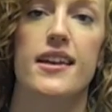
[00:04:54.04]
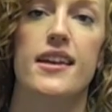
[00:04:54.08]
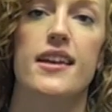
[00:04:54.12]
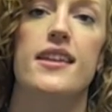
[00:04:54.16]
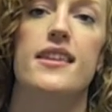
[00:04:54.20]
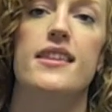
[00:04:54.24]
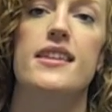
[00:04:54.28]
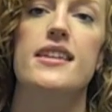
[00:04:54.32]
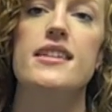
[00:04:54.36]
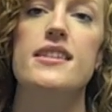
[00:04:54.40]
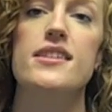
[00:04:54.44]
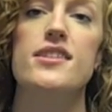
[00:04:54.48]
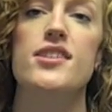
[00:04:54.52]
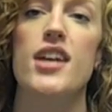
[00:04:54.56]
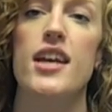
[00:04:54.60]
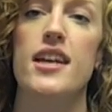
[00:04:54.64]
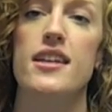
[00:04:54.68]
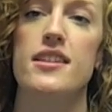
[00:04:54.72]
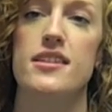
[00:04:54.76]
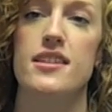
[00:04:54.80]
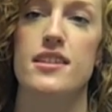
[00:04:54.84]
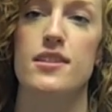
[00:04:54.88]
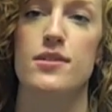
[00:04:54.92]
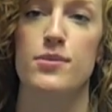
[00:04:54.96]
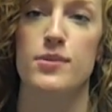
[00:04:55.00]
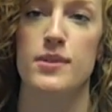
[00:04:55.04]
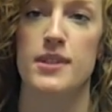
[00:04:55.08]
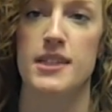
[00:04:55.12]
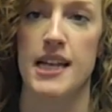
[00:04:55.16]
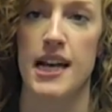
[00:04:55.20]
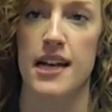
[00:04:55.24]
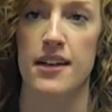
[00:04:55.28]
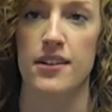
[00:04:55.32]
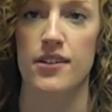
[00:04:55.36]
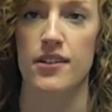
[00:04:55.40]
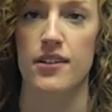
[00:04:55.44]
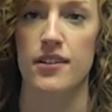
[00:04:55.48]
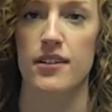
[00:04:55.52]
These changes would
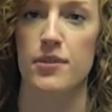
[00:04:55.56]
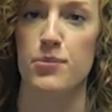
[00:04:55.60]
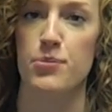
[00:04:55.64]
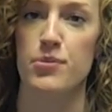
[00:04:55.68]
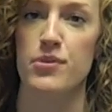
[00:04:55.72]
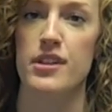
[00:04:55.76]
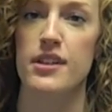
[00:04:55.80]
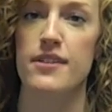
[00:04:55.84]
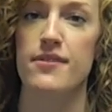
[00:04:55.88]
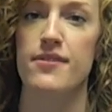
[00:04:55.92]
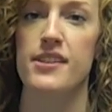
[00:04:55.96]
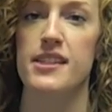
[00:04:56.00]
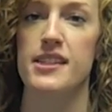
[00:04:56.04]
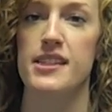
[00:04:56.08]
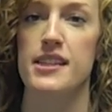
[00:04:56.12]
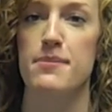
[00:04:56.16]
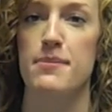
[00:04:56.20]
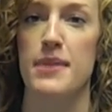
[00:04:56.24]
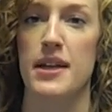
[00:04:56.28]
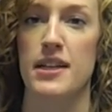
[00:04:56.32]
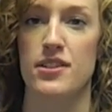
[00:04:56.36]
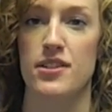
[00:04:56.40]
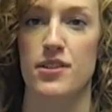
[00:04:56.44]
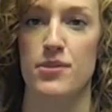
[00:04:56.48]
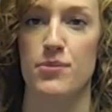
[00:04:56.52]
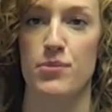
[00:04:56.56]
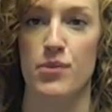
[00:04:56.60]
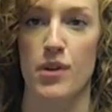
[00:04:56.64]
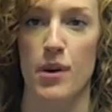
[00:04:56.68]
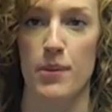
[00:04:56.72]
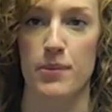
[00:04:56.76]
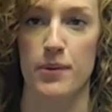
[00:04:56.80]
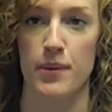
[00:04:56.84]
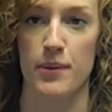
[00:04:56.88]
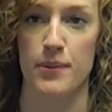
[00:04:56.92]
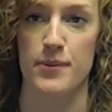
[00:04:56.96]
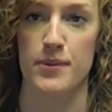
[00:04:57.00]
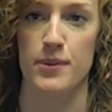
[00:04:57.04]
tackle the previously mentioned
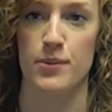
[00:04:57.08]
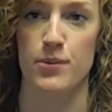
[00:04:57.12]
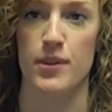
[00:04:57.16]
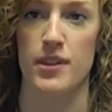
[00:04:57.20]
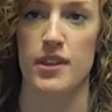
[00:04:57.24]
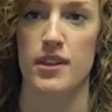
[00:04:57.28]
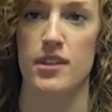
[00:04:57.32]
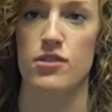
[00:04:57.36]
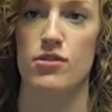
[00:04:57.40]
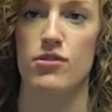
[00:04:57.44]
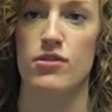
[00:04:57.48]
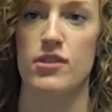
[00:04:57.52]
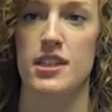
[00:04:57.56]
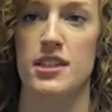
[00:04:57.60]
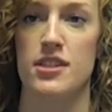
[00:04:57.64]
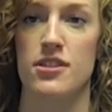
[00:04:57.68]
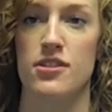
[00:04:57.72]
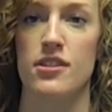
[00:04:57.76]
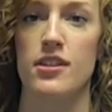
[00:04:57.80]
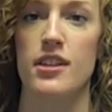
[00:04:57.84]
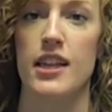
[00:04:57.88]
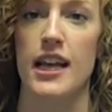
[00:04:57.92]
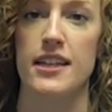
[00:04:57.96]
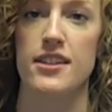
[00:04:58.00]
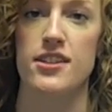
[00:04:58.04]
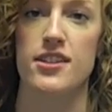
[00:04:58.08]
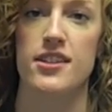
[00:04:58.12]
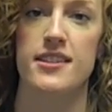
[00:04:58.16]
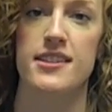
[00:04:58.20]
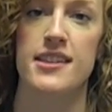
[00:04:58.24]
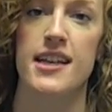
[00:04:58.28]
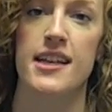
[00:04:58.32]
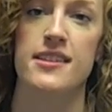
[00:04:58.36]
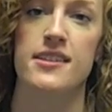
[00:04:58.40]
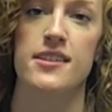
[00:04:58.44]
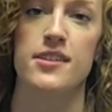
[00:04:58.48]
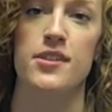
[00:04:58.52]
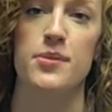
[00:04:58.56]
problems with the traditional lecture
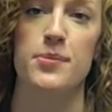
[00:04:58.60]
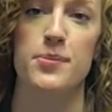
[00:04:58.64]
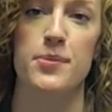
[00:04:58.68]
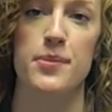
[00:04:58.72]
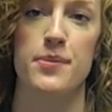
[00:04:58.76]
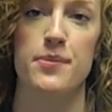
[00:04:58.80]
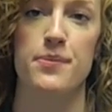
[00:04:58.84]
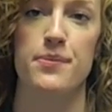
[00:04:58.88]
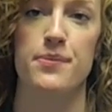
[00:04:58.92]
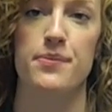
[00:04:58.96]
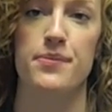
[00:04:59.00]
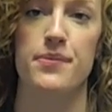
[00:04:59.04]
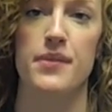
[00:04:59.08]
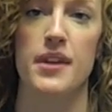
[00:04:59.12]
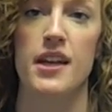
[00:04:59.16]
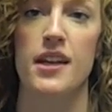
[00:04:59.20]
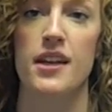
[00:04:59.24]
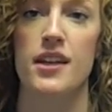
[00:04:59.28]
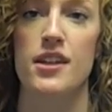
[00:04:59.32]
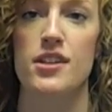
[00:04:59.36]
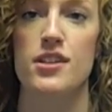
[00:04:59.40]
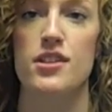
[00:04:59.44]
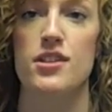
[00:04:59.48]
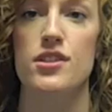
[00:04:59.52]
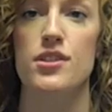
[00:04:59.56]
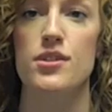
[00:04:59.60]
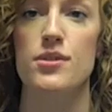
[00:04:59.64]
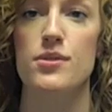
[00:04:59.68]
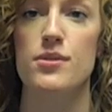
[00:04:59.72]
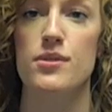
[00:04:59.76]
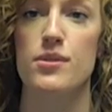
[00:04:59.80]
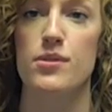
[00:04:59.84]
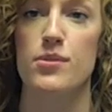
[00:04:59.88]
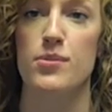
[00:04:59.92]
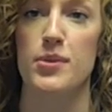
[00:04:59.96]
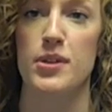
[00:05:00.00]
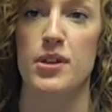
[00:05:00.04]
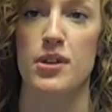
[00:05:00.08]
setup. Students
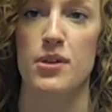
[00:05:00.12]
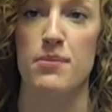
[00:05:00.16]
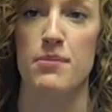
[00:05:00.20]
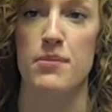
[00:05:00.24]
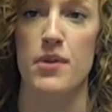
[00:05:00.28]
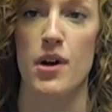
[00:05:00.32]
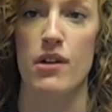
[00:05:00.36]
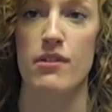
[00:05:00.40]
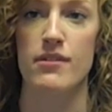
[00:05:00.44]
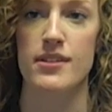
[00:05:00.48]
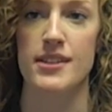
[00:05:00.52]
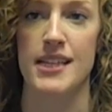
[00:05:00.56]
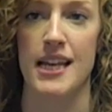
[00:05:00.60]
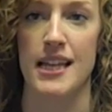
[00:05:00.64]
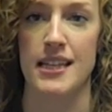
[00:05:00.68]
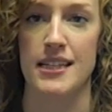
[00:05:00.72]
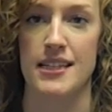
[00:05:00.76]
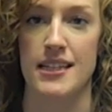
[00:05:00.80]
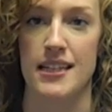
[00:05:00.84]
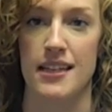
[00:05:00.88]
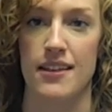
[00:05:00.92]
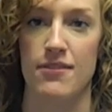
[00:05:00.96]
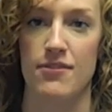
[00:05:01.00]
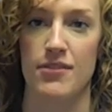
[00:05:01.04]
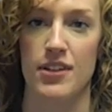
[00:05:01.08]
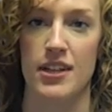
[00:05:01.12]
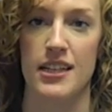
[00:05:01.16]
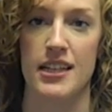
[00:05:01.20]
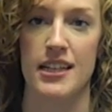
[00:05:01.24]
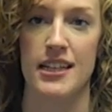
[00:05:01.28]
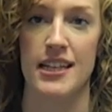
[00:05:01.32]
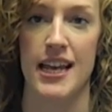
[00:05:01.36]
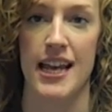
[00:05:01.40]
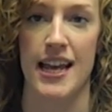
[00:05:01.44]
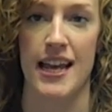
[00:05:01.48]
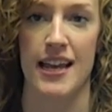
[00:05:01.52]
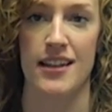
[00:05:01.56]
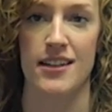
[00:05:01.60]
will become more attentive and
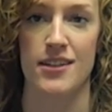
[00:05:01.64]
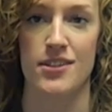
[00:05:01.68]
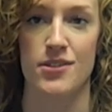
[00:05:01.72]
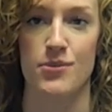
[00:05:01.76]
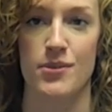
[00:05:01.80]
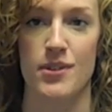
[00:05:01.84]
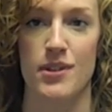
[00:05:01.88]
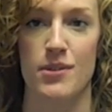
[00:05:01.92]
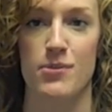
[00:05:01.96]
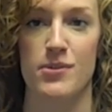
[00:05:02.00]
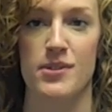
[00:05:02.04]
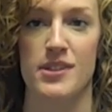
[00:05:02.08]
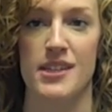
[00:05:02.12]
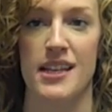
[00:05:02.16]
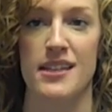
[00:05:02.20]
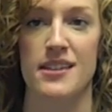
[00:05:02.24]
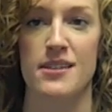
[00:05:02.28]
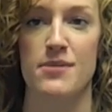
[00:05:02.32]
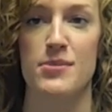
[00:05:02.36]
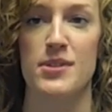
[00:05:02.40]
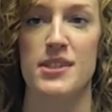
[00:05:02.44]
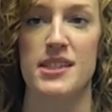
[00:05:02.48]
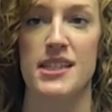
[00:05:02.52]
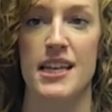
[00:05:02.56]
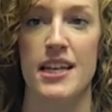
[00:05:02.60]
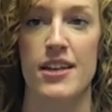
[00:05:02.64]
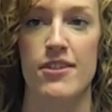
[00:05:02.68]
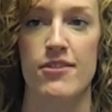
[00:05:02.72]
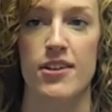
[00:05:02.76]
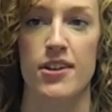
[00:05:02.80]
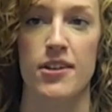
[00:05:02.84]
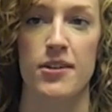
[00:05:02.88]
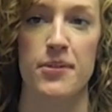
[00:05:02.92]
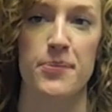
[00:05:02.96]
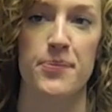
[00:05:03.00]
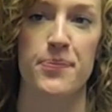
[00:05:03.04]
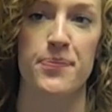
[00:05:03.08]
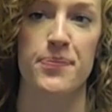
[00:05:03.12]
engaged with the presented
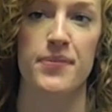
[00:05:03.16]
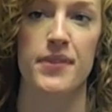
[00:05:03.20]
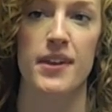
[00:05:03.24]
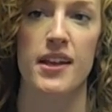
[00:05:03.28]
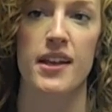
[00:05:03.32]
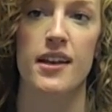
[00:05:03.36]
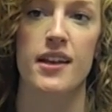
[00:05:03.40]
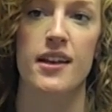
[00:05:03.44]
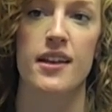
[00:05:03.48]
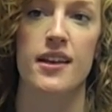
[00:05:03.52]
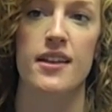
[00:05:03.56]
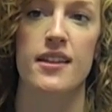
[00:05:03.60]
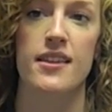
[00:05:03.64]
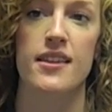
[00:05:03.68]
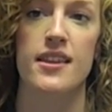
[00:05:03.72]
material.